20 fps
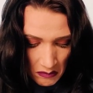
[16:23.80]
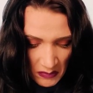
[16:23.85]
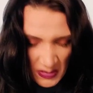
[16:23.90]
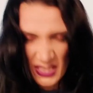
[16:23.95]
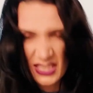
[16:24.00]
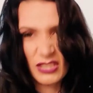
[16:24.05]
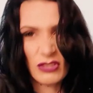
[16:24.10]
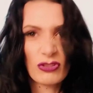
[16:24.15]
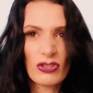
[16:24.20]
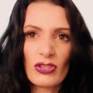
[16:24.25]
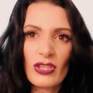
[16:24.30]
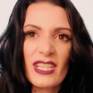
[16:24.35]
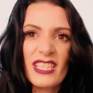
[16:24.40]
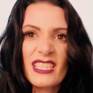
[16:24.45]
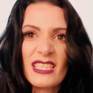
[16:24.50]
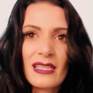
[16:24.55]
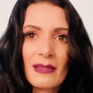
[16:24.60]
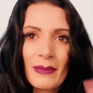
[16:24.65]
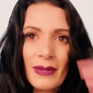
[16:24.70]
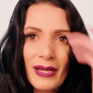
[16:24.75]
Still
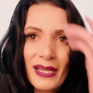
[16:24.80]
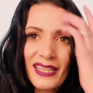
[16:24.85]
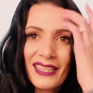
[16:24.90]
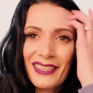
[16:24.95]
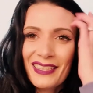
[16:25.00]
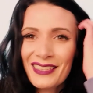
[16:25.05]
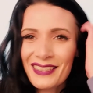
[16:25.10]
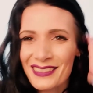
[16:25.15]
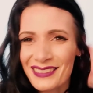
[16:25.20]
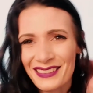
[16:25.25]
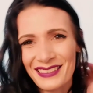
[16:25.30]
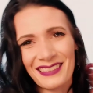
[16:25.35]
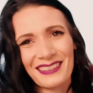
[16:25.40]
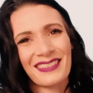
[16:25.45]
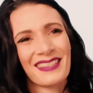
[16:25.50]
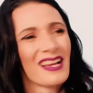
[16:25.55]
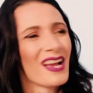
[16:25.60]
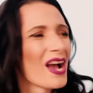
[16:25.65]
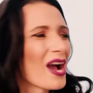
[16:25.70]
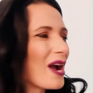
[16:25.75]
stretching a bit.
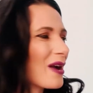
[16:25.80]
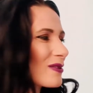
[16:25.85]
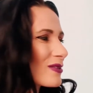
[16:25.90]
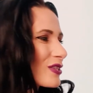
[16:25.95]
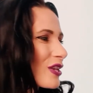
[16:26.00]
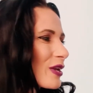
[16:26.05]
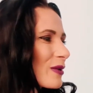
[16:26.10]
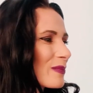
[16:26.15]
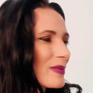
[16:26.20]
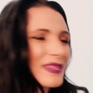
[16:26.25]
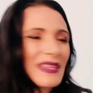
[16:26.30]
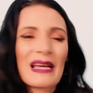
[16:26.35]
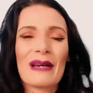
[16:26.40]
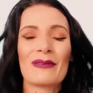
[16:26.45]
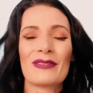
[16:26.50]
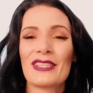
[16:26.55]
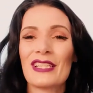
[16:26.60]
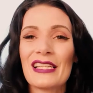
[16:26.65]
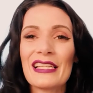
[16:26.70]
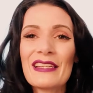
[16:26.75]
I was hoping that
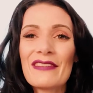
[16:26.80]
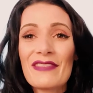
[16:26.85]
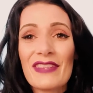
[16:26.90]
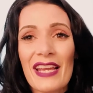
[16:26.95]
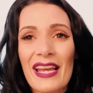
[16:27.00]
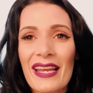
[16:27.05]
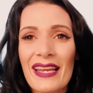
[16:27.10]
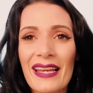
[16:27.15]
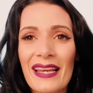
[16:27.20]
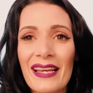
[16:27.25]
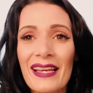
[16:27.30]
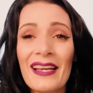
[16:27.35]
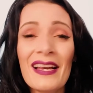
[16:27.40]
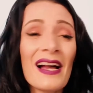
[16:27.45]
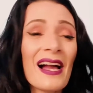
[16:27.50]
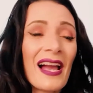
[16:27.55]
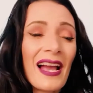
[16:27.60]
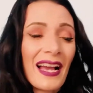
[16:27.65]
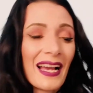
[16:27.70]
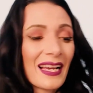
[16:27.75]
would alleviate it,
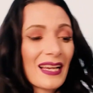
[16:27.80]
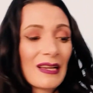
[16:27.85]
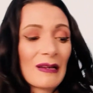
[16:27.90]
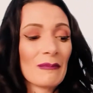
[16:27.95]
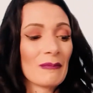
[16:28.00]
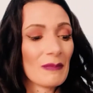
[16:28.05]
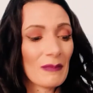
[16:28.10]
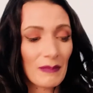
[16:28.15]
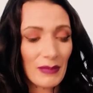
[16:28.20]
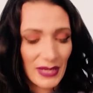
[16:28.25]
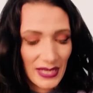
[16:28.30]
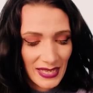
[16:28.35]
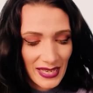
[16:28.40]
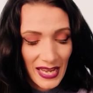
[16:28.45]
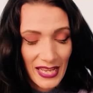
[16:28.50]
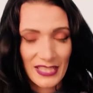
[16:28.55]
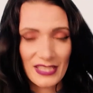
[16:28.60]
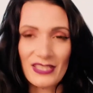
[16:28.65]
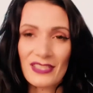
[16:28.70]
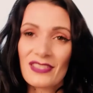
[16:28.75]
but it
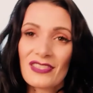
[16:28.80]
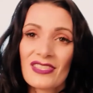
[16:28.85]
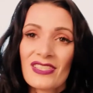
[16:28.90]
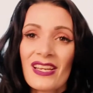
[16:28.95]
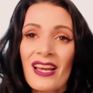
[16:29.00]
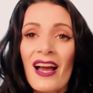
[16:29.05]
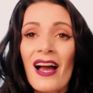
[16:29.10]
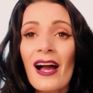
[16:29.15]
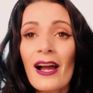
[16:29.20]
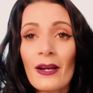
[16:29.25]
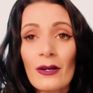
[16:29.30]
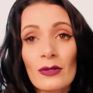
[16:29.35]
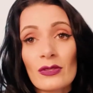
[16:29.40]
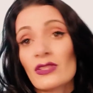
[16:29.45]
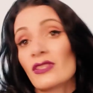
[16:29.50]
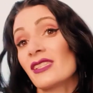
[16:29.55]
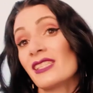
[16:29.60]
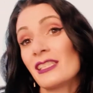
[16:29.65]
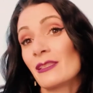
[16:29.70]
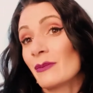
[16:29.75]
hasn't. I
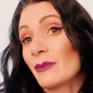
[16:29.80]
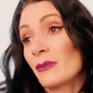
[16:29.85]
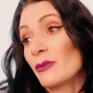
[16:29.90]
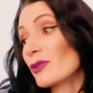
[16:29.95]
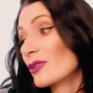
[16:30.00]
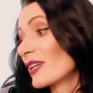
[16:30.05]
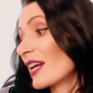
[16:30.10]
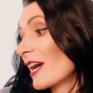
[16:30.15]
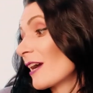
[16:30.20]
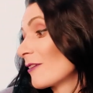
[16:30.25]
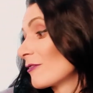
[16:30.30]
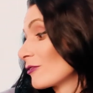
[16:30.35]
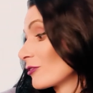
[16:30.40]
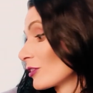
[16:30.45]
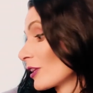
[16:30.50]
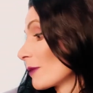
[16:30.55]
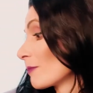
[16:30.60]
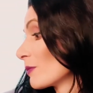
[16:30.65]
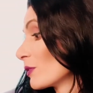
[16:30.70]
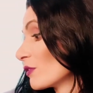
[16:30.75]
also need to be more
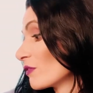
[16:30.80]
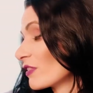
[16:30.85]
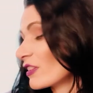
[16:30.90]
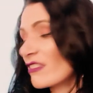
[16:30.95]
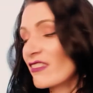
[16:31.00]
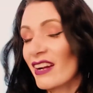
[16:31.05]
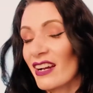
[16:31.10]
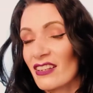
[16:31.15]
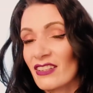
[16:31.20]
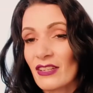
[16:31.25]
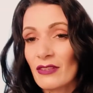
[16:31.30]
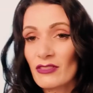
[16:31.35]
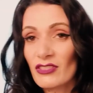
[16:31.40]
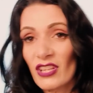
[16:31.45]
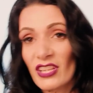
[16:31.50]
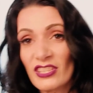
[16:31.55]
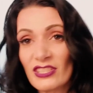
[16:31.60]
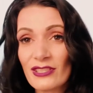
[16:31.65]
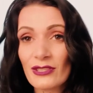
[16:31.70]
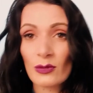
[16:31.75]
careful like moving around. I was
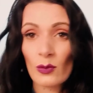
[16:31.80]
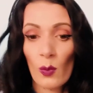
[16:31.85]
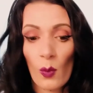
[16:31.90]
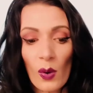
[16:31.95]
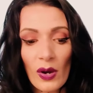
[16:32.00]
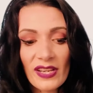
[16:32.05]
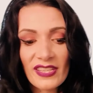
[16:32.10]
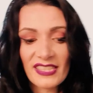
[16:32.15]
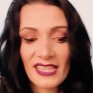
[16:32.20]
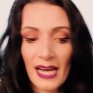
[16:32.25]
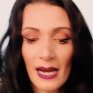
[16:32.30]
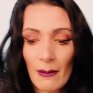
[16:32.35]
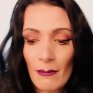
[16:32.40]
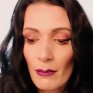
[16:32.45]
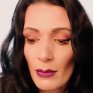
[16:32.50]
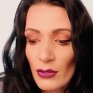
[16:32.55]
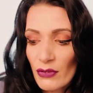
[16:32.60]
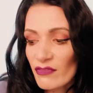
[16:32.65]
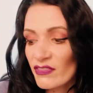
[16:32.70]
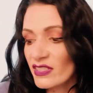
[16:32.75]
like squatting
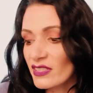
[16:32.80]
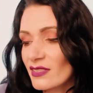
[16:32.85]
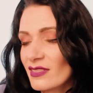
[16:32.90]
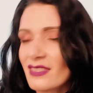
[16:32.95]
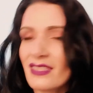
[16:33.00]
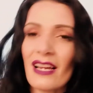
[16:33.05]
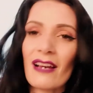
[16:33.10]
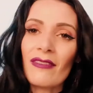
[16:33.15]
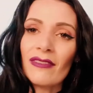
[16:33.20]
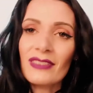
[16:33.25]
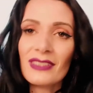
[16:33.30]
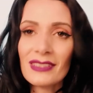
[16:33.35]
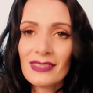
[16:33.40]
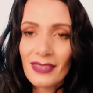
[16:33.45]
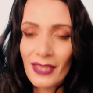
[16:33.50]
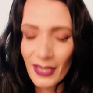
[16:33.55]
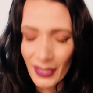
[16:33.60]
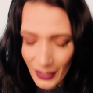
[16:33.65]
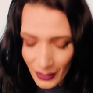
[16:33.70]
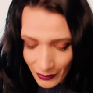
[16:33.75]
down, moving stuff, and it's
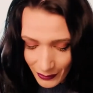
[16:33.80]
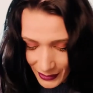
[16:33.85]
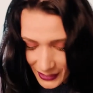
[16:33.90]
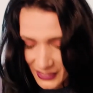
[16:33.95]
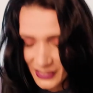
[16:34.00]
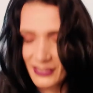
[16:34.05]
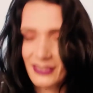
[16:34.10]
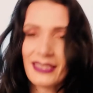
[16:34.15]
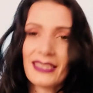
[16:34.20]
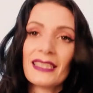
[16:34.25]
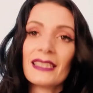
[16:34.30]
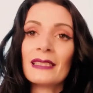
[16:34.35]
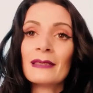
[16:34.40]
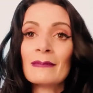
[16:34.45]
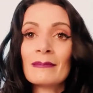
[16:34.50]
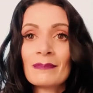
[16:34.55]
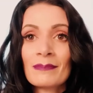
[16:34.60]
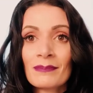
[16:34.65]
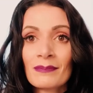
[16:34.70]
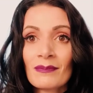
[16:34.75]
like, oh, actually,
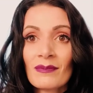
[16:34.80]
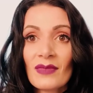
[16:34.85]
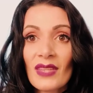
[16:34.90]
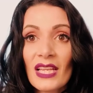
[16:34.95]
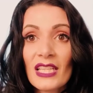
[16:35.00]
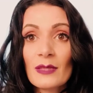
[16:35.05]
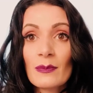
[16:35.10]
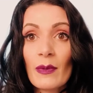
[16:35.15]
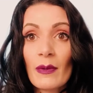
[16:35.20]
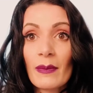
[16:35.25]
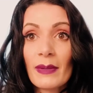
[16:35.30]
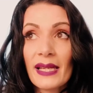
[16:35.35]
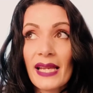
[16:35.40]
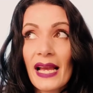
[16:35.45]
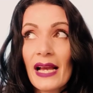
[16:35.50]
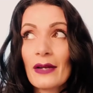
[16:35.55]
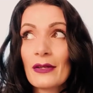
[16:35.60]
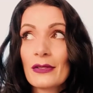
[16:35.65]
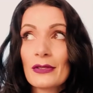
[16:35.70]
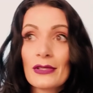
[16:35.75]
that's probably
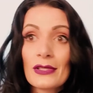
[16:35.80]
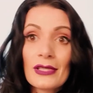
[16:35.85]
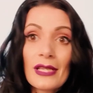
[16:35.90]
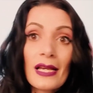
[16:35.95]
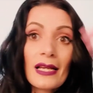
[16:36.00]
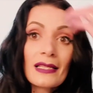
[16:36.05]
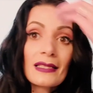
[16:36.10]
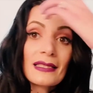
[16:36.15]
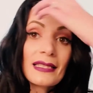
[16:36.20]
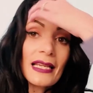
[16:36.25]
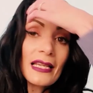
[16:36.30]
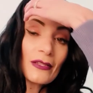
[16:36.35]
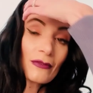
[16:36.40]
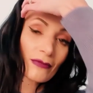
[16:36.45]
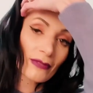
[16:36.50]
how your skirts get